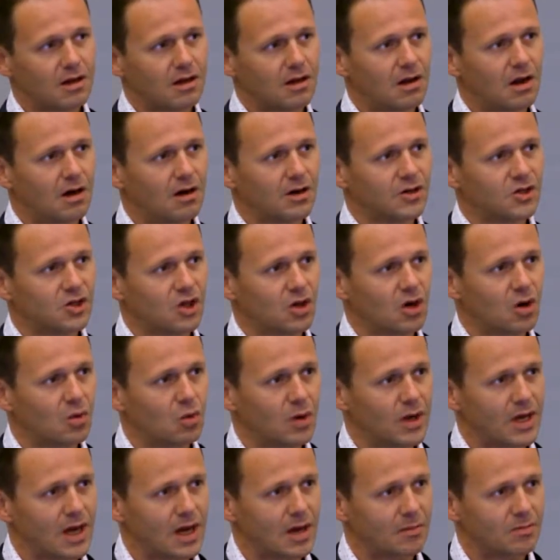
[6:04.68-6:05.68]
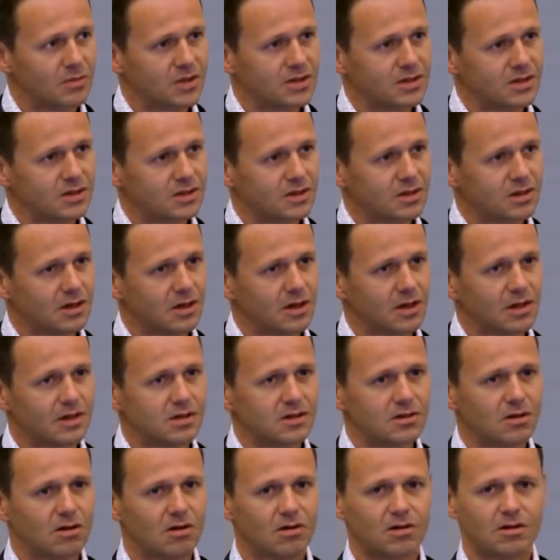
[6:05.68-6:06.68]
large OEMs,
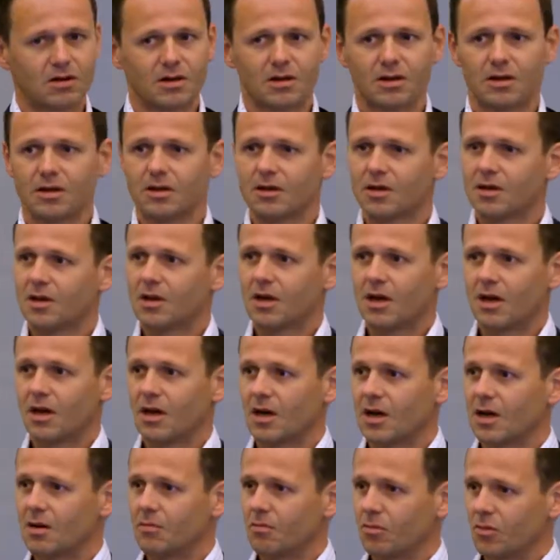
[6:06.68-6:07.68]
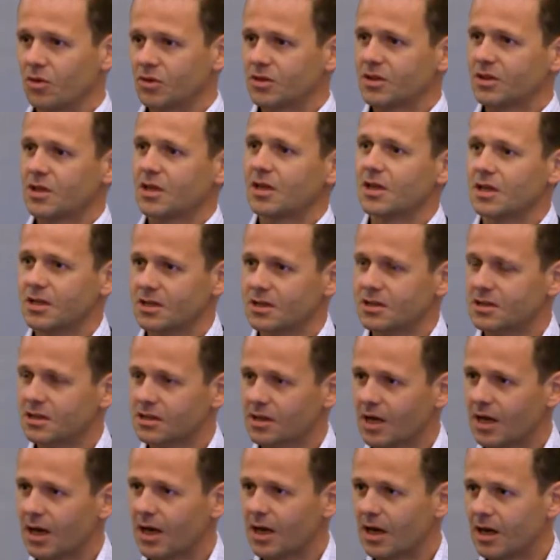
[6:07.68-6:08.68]
it's not the
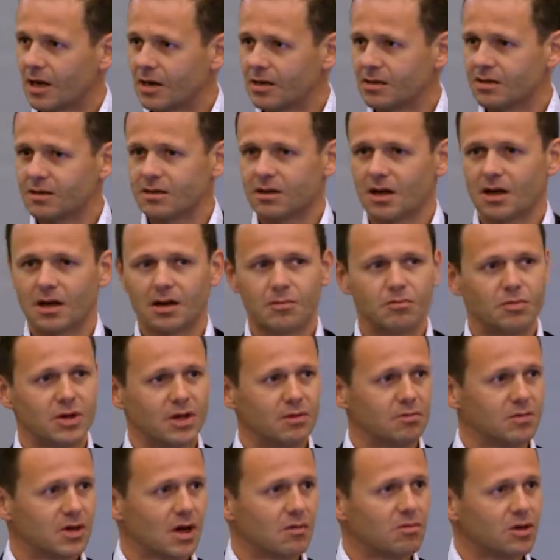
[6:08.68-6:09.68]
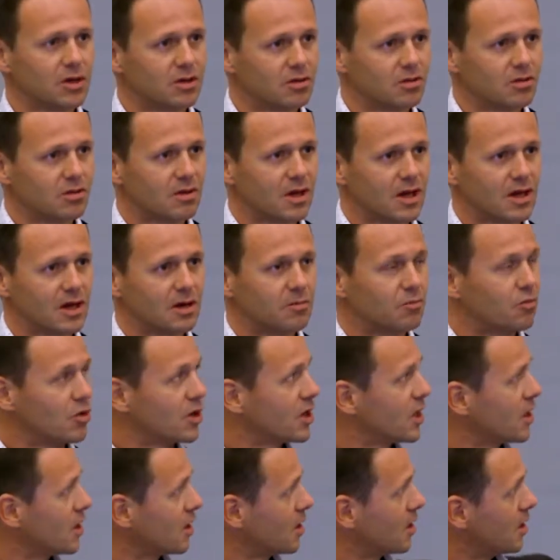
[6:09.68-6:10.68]
Mercedes and BMW that are
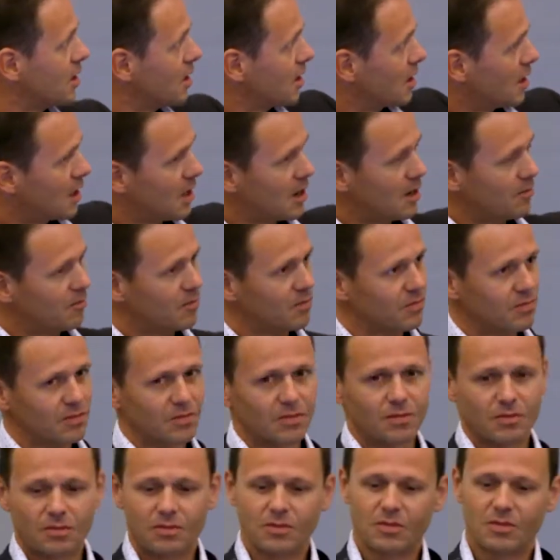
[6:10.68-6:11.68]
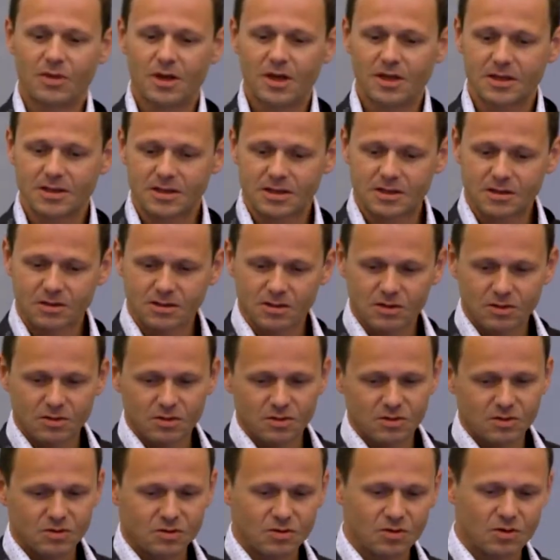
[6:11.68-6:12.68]
bringing these
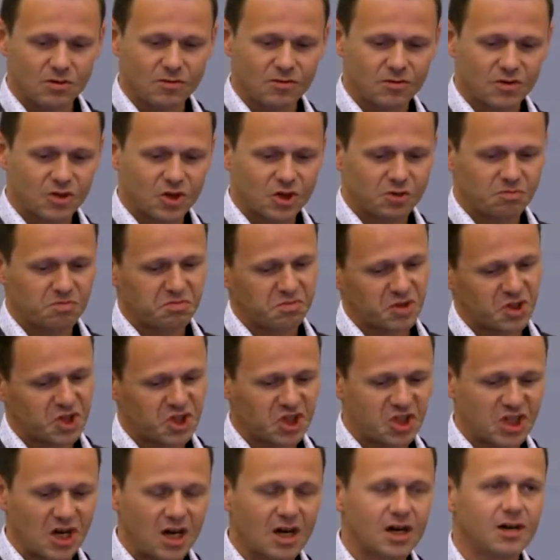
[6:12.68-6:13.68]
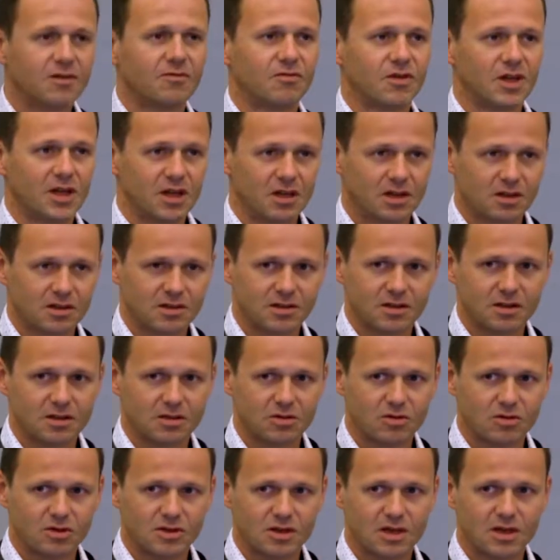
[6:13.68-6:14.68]
sort of shared vehicles
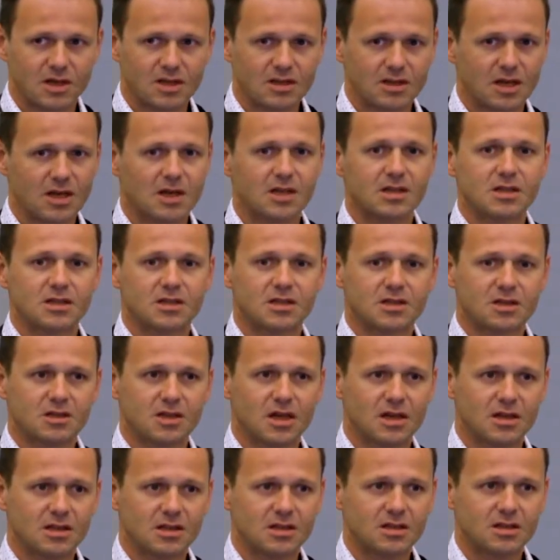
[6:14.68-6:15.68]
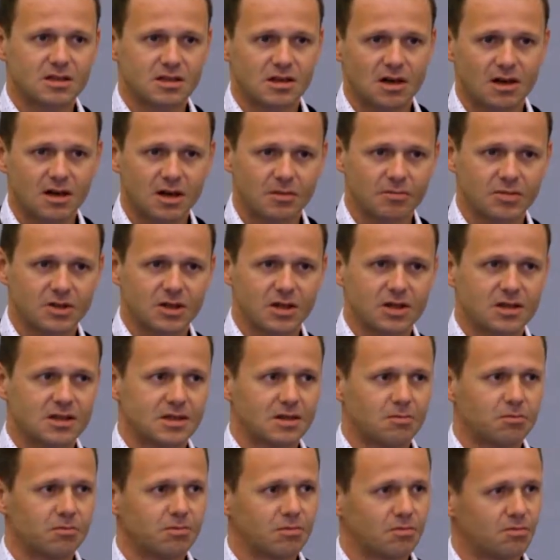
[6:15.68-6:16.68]
into cities. It's the startups, it's
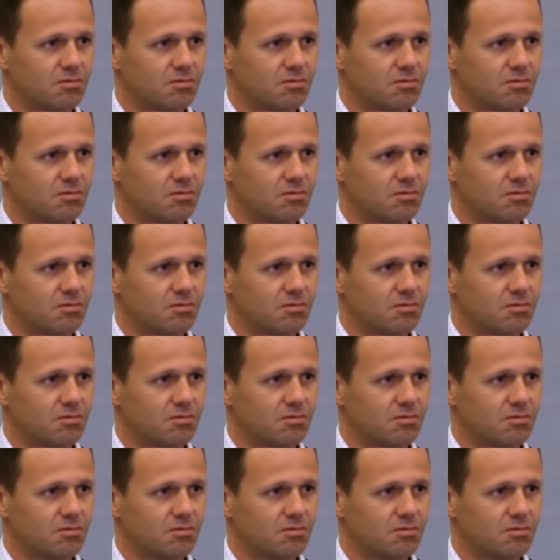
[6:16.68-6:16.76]
the